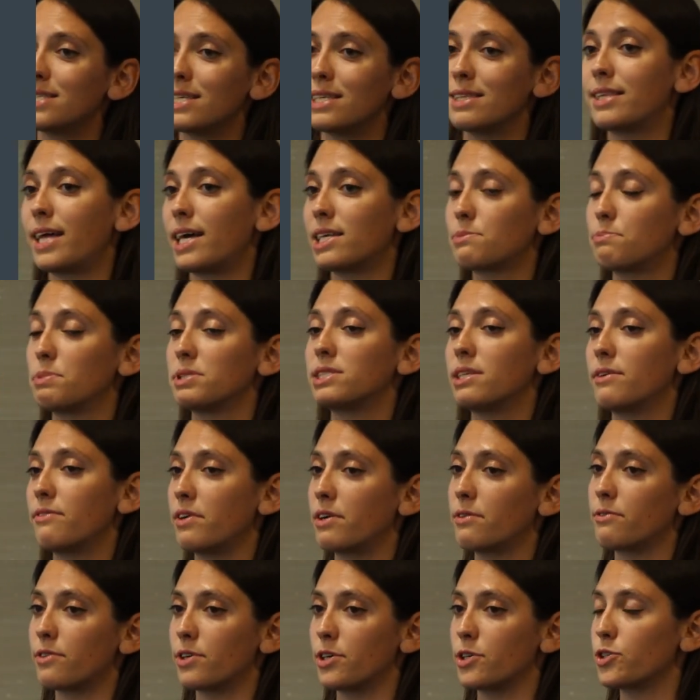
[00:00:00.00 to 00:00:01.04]
in that
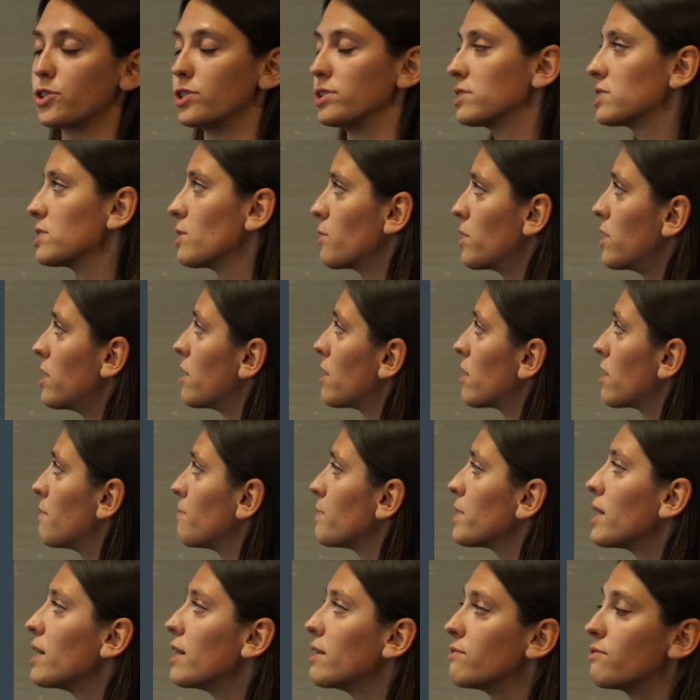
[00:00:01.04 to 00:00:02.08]
specific version. So here
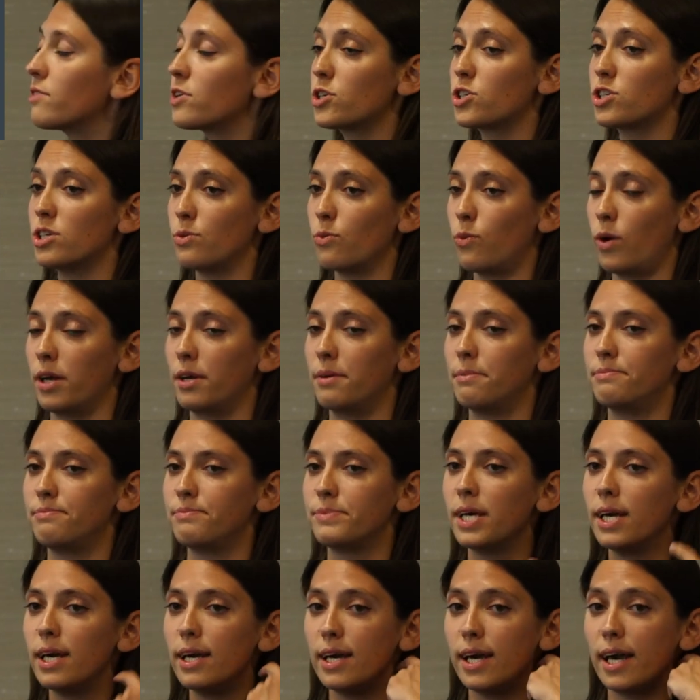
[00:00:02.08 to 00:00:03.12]
in version 1.
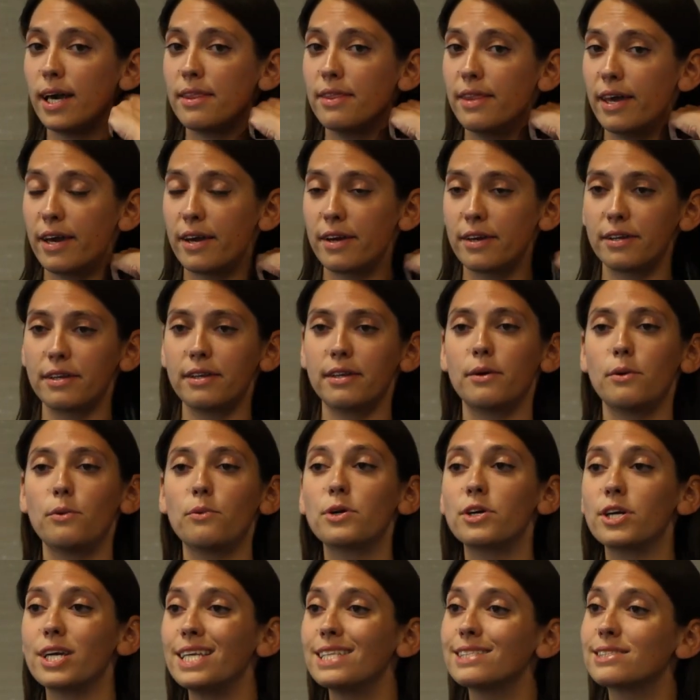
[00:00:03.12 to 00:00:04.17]
And then
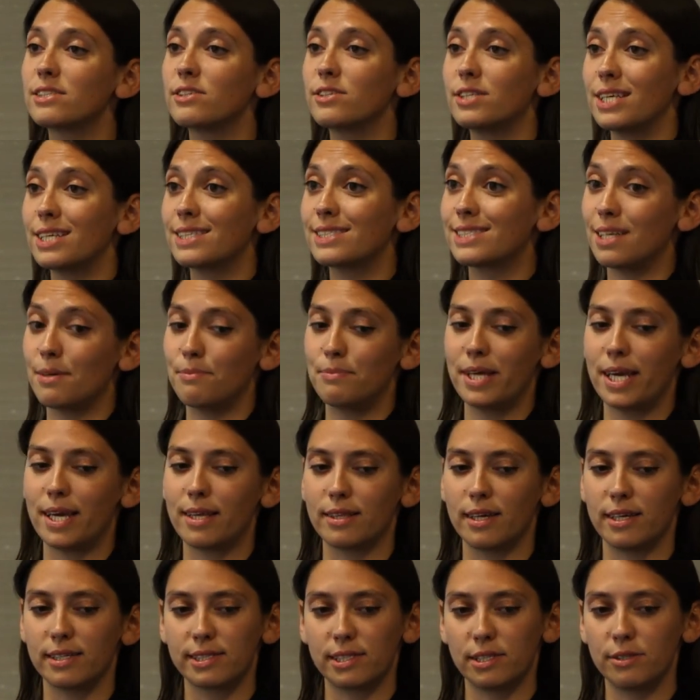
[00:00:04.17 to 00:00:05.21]
we're inserting some
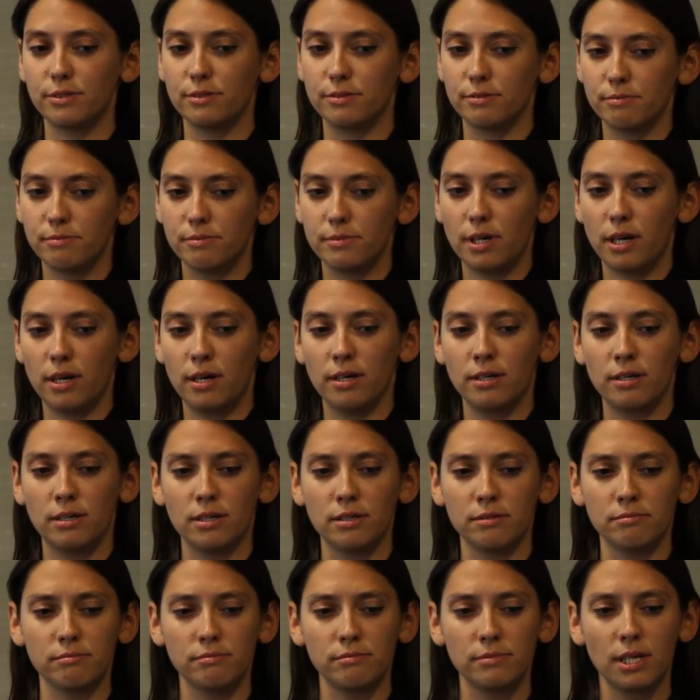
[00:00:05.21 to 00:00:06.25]
data. So
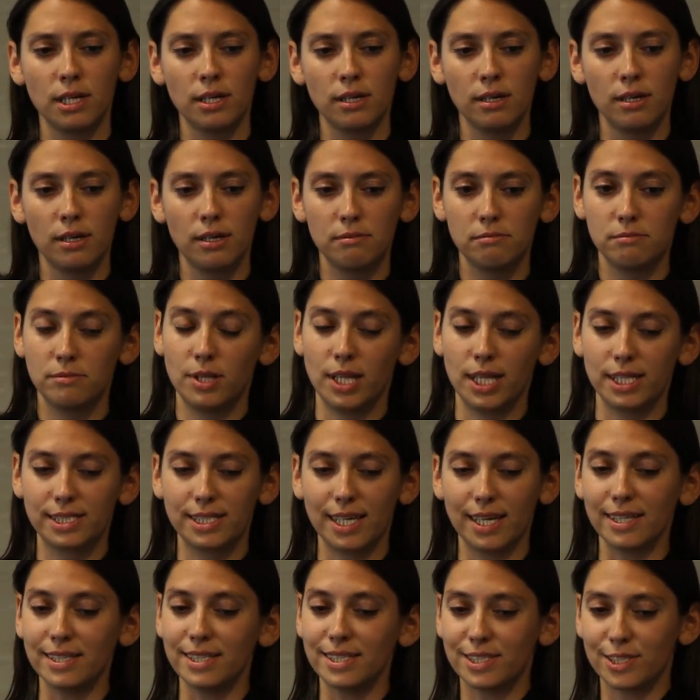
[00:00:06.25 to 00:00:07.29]
let's
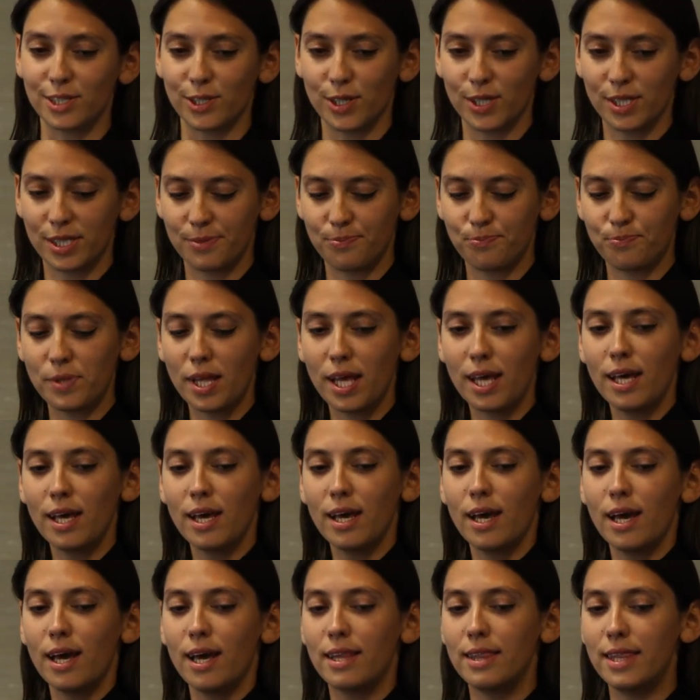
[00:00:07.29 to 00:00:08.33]
say a dessert.
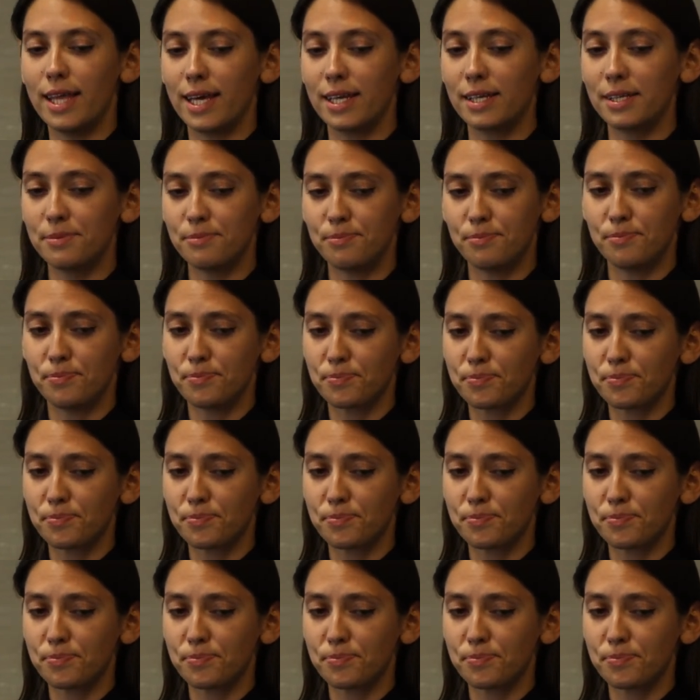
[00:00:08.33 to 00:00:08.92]
Then